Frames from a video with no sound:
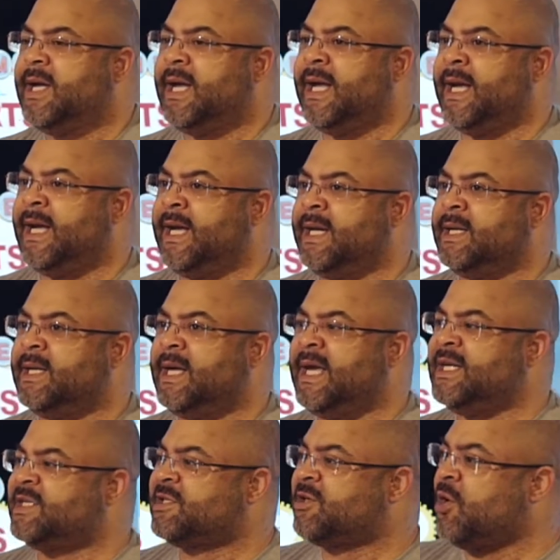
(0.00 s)
and
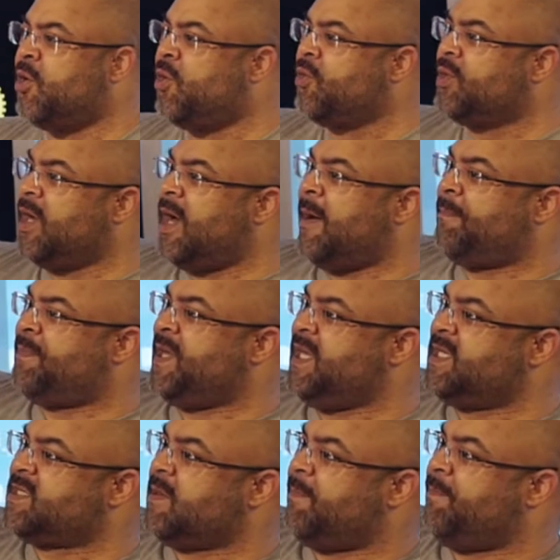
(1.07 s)
it showed a
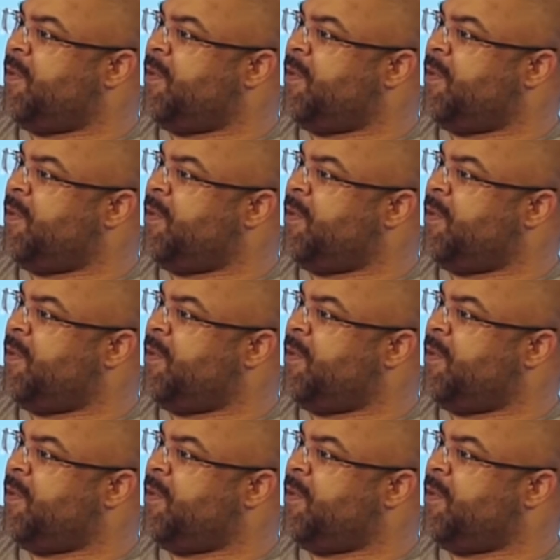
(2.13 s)
piece of